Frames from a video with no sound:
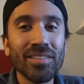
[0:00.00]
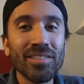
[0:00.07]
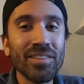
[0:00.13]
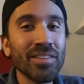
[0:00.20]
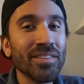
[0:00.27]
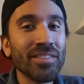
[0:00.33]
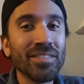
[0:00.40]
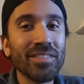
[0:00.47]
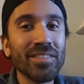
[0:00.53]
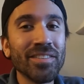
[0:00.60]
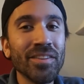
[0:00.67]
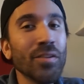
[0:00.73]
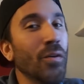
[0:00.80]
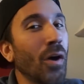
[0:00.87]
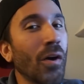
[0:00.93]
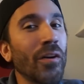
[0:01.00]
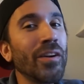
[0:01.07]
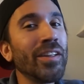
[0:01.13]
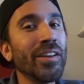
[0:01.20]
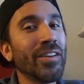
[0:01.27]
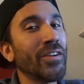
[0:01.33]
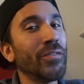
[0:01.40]
Dude, you
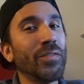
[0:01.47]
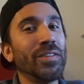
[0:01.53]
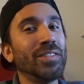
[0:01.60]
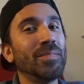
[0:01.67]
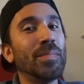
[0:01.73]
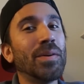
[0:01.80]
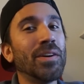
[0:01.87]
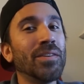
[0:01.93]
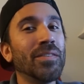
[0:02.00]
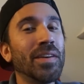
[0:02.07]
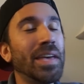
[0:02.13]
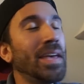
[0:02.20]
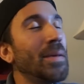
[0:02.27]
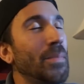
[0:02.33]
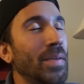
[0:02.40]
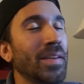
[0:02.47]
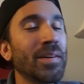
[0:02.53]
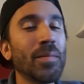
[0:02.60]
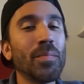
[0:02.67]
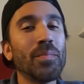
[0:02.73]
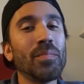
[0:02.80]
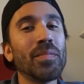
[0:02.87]
already know this, bro. Hit me
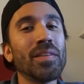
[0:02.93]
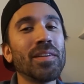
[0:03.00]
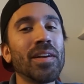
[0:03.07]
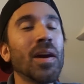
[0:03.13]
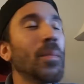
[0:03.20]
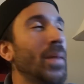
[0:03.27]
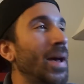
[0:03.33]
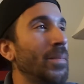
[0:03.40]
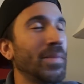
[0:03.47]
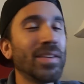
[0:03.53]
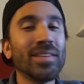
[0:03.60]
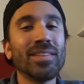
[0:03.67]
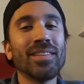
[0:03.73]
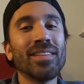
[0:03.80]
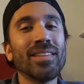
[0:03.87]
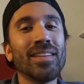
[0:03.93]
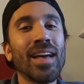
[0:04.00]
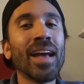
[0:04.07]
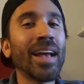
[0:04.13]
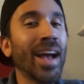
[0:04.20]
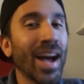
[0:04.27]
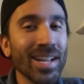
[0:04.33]
up. Come at me.
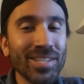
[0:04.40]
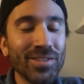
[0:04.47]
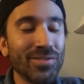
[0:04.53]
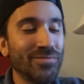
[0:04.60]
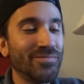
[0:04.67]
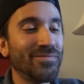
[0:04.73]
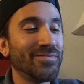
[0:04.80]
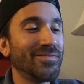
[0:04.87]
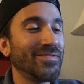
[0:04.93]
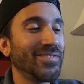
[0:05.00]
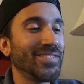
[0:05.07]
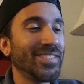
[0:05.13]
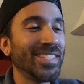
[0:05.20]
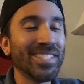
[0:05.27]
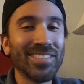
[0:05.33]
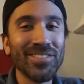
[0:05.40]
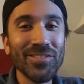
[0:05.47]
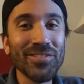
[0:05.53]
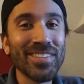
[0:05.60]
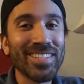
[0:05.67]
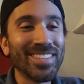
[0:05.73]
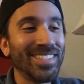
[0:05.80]
I got you. Let's
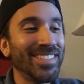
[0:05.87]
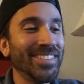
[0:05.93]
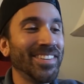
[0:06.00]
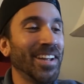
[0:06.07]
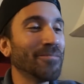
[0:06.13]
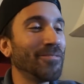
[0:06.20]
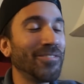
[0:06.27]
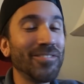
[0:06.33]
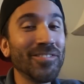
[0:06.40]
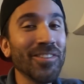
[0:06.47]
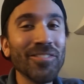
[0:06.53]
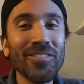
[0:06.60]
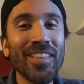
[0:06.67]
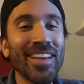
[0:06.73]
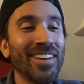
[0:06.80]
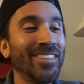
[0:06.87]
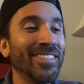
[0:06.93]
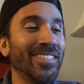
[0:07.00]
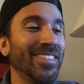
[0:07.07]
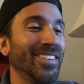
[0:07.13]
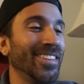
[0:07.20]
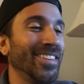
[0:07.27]
do this, dude. I'm so
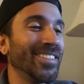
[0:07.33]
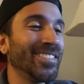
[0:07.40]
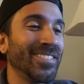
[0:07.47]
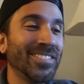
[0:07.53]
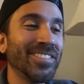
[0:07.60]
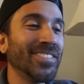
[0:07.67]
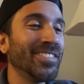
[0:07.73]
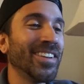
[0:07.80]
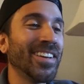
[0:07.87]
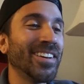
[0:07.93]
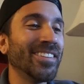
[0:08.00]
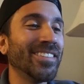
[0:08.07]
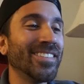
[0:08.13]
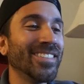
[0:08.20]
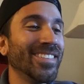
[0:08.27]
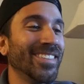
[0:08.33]
down. So down.